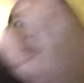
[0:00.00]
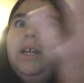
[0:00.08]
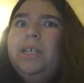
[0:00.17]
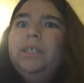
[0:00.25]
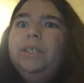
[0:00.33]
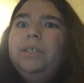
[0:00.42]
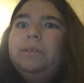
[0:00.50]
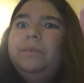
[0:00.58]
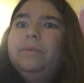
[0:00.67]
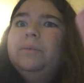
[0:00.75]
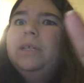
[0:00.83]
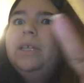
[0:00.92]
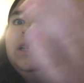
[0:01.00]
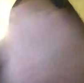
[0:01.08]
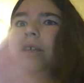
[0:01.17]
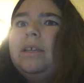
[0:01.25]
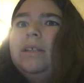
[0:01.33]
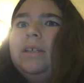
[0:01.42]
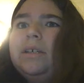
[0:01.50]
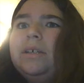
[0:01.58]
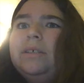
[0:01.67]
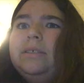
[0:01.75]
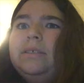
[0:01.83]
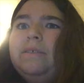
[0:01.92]
undo the
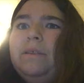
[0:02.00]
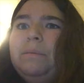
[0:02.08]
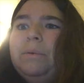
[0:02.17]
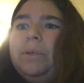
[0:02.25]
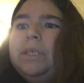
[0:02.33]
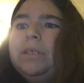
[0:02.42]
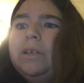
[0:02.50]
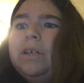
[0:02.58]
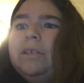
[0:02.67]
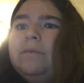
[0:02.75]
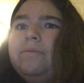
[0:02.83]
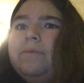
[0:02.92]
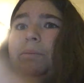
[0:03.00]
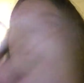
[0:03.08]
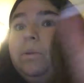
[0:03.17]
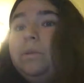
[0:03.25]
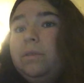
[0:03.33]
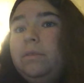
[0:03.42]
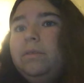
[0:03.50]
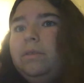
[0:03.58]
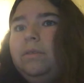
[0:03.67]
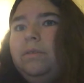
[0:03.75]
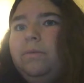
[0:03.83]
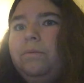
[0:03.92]
curse of the poison heart for both
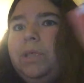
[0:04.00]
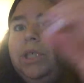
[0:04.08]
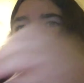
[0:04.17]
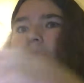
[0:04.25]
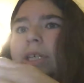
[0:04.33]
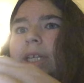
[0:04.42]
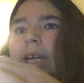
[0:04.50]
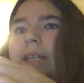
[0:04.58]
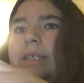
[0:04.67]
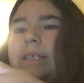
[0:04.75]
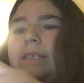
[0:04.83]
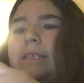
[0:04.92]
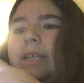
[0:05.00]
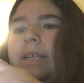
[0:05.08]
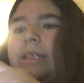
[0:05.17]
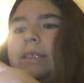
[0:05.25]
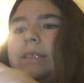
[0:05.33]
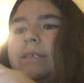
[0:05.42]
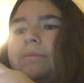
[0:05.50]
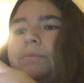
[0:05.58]
Wish, Hook, and Alice, and